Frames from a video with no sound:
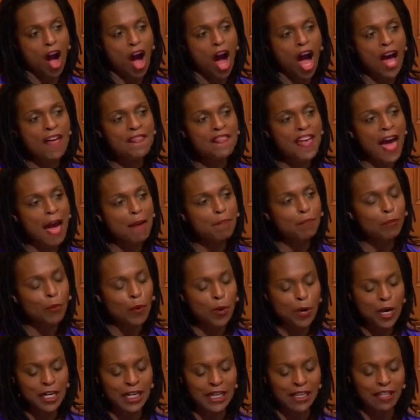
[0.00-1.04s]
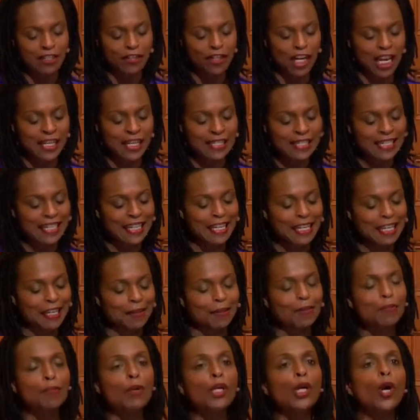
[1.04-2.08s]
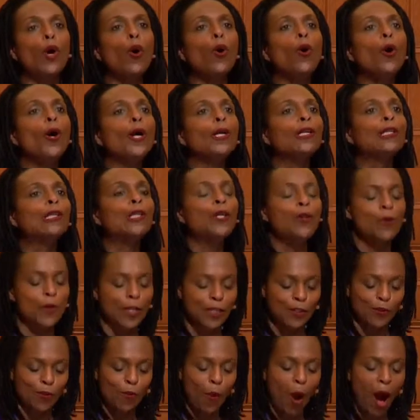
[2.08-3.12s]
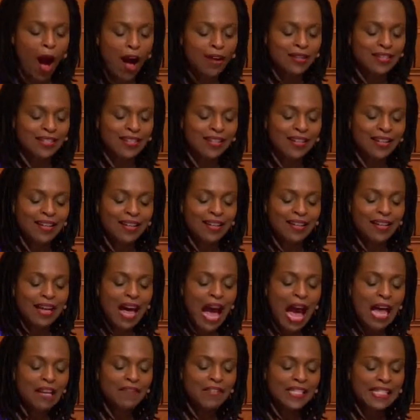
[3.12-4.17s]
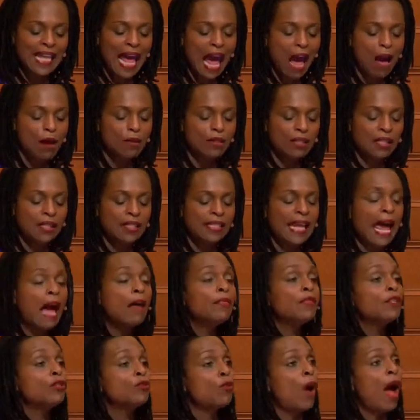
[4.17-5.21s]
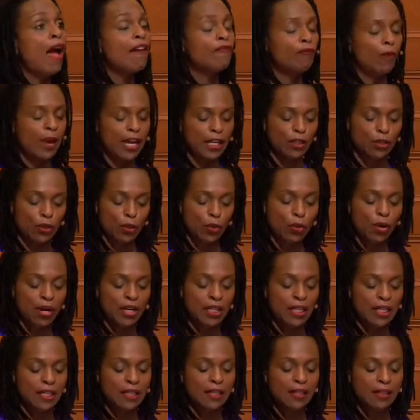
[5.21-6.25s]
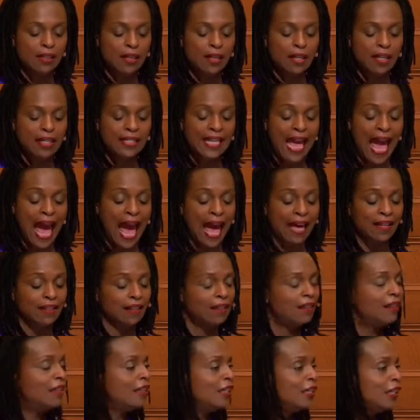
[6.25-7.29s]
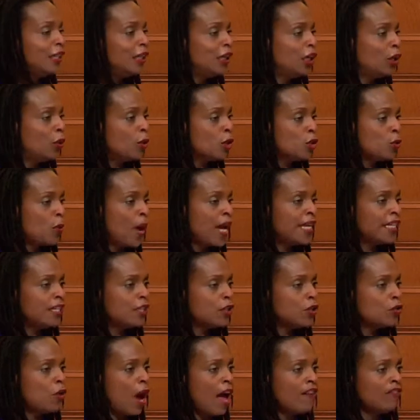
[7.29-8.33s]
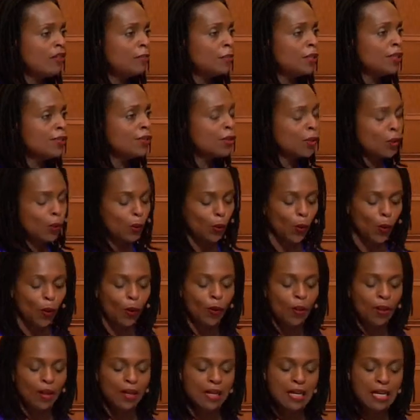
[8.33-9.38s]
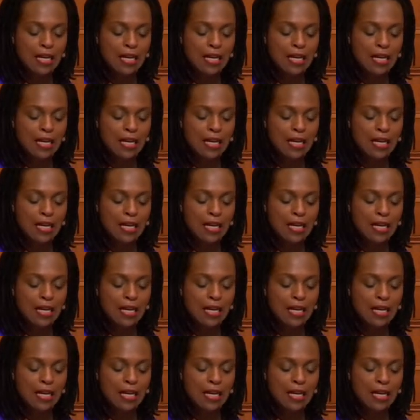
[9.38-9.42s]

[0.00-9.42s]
On that morning, Jesse McCord Lewis walked out of his house and down the driveway toward his dad, who was waiting to drive him to school,